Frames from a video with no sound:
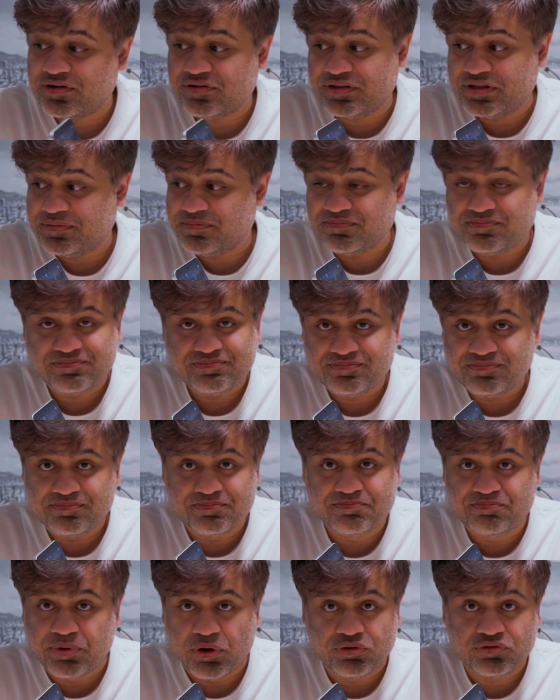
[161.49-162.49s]
than
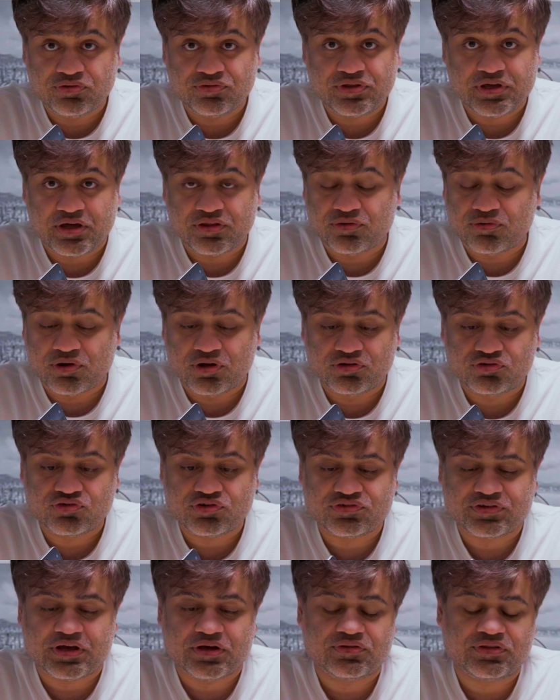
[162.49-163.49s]
both of the other
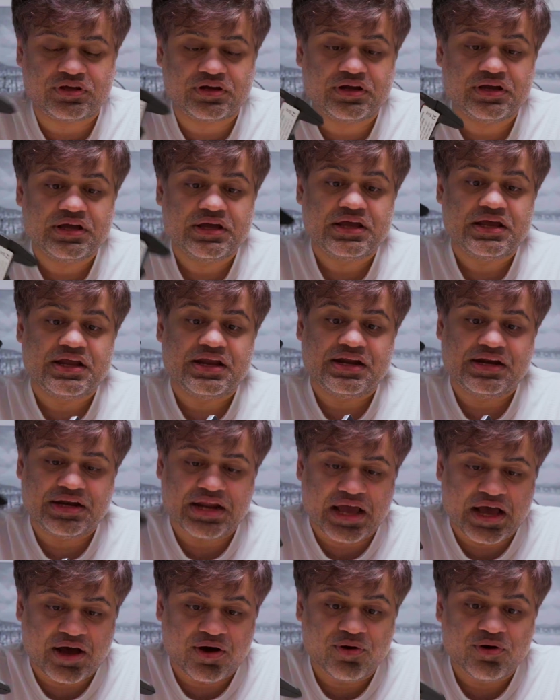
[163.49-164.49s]
Ultras out there.
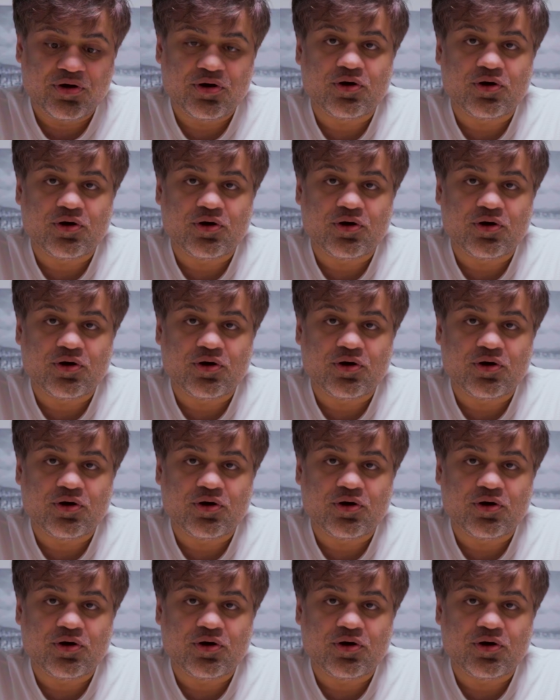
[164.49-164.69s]
Now,